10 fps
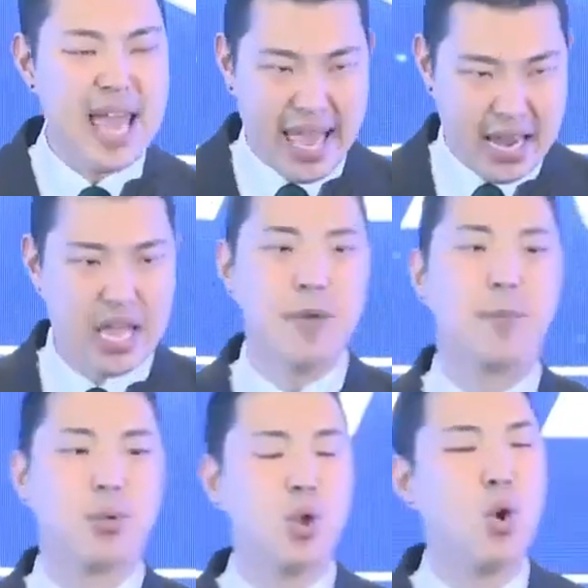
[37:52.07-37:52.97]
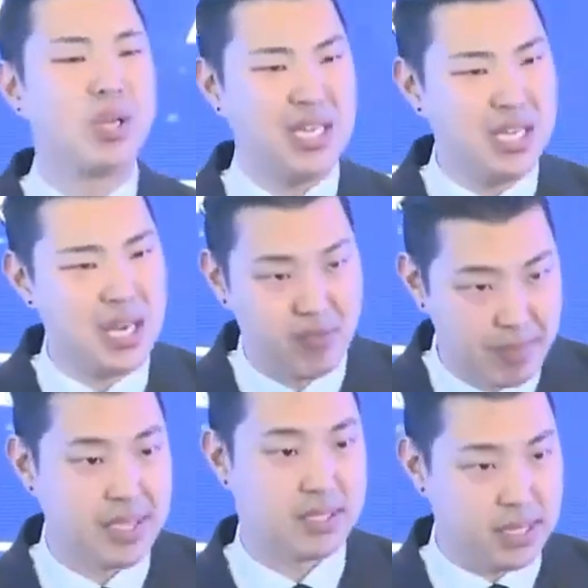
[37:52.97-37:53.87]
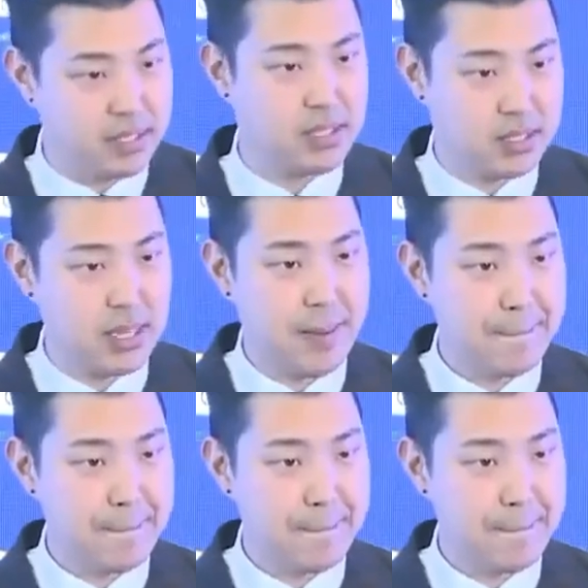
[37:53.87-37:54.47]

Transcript: and an employee of a business.